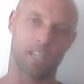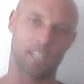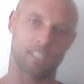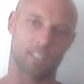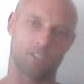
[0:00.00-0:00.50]
you
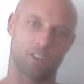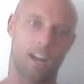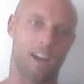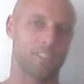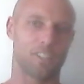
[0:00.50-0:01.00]
get to the
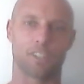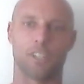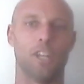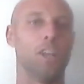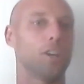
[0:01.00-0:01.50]
ground, you
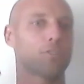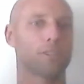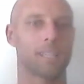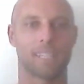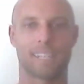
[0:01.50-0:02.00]
can look
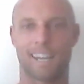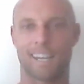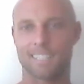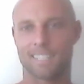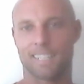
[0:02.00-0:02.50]
really
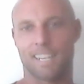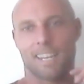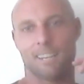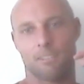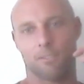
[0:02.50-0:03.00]
nice in the
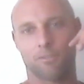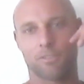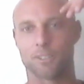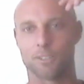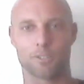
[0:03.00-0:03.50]
air, and you
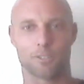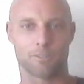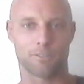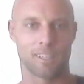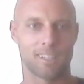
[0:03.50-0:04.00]
feel sort
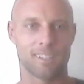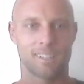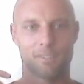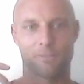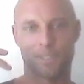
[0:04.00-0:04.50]
of
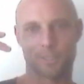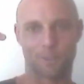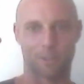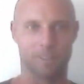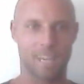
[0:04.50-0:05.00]

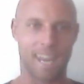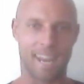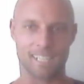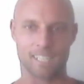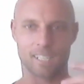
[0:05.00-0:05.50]

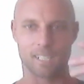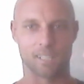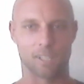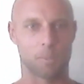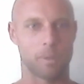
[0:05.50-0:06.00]
canyon a
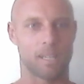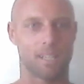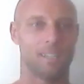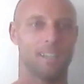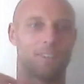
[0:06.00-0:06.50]
little
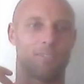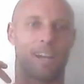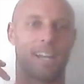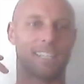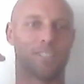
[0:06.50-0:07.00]
bit,
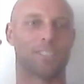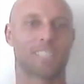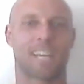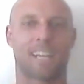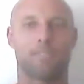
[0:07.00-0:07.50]
right? And you
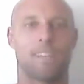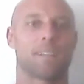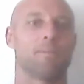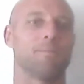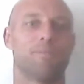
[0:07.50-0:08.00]
just kind of
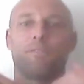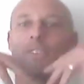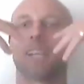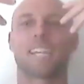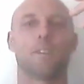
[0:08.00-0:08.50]
like
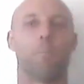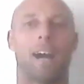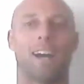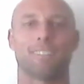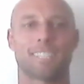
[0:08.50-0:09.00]
feel like you're
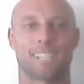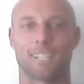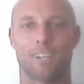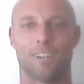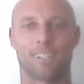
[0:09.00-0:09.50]

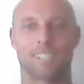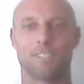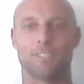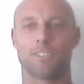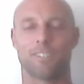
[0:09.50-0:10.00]
bouncing
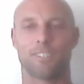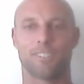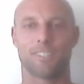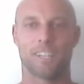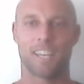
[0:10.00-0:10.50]
along,
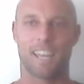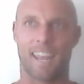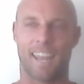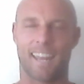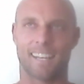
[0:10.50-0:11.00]

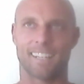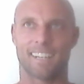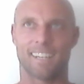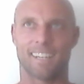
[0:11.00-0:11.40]
and